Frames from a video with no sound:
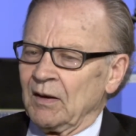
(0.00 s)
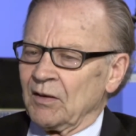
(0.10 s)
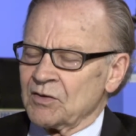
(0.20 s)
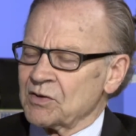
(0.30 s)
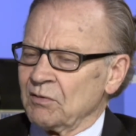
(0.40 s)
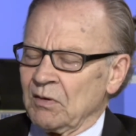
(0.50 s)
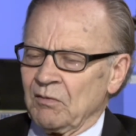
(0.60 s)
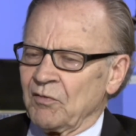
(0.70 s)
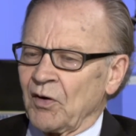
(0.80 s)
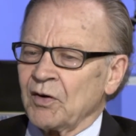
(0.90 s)
There's
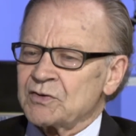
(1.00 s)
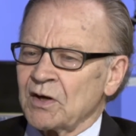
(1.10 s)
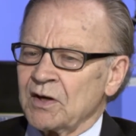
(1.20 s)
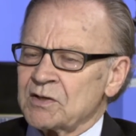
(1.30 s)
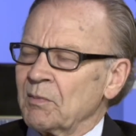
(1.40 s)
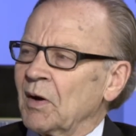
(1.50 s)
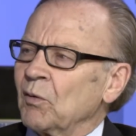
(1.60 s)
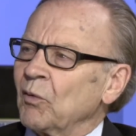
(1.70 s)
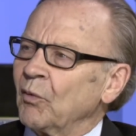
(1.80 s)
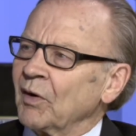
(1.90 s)
very good studies
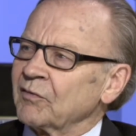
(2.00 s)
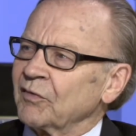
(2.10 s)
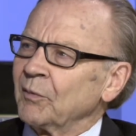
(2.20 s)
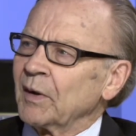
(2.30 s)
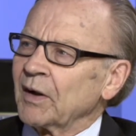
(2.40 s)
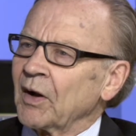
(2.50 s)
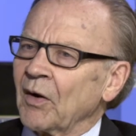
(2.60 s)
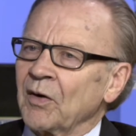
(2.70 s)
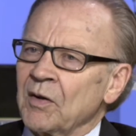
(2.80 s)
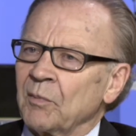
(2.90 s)
about what
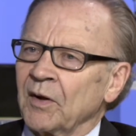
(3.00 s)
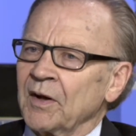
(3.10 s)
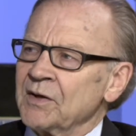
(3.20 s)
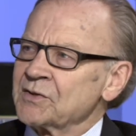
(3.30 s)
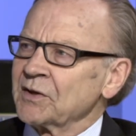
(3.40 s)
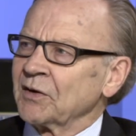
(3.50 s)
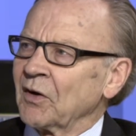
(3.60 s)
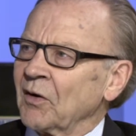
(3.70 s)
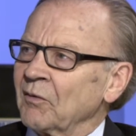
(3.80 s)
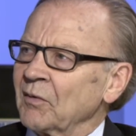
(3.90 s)
familiarity plays in
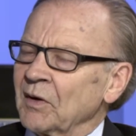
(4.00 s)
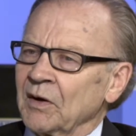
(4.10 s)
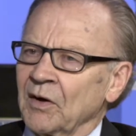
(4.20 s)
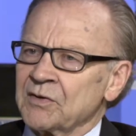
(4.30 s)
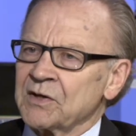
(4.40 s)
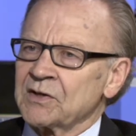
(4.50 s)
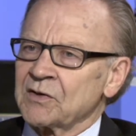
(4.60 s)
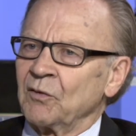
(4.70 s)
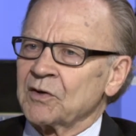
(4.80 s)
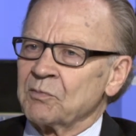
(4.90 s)
our sense
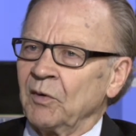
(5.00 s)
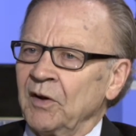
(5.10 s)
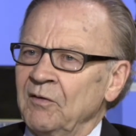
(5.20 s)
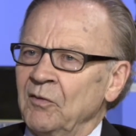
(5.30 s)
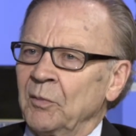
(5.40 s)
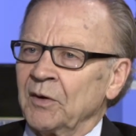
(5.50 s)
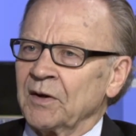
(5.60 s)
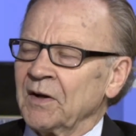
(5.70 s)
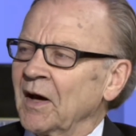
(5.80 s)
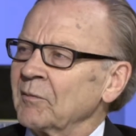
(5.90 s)
of what's believable
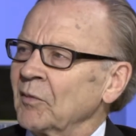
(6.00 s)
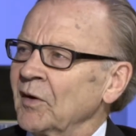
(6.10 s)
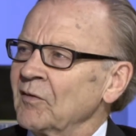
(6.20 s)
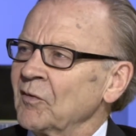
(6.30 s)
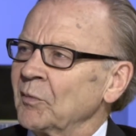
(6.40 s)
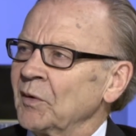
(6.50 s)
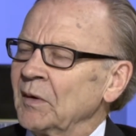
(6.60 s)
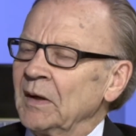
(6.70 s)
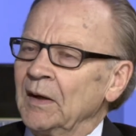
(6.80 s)
and not believable.